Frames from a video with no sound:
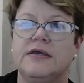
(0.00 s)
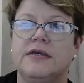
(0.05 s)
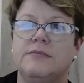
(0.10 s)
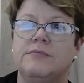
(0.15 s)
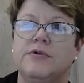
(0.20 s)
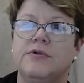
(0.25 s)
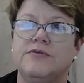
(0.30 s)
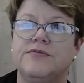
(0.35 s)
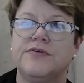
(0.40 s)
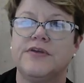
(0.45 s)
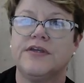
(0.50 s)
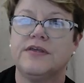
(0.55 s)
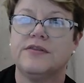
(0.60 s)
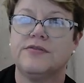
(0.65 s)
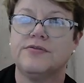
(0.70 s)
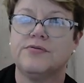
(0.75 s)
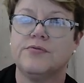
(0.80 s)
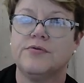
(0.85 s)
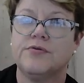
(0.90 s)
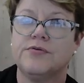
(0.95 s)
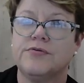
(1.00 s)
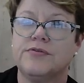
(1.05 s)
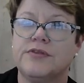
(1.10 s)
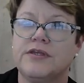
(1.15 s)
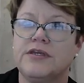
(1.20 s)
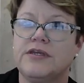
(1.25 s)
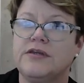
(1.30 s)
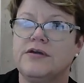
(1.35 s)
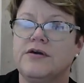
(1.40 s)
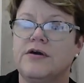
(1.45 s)
moving it through
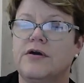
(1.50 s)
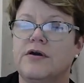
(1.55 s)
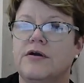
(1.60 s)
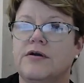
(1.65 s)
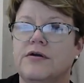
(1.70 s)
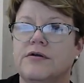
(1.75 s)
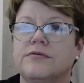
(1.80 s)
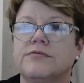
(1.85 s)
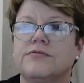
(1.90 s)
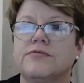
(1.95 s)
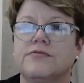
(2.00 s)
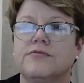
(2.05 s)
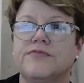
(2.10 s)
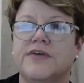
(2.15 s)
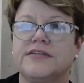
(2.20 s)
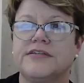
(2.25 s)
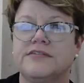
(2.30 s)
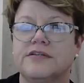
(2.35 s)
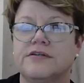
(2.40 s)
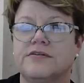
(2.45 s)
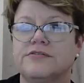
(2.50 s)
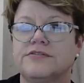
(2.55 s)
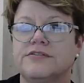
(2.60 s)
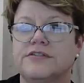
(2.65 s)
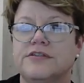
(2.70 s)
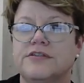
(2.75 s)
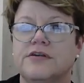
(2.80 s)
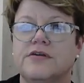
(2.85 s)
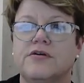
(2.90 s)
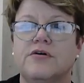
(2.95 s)
the ER, through vesicles
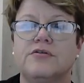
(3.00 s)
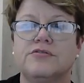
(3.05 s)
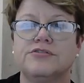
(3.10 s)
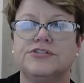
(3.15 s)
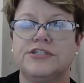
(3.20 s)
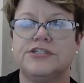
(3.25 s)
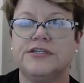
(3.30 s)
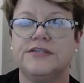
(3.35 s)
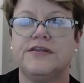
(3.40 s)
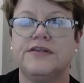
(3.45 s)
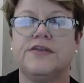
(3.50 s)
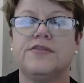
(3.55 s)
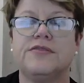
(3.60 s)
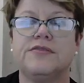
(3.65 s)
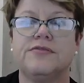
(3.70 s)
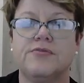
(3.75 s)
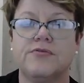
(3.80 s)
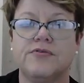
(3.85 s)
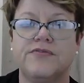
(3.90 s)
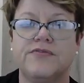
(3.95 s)
to the Golgi, and then through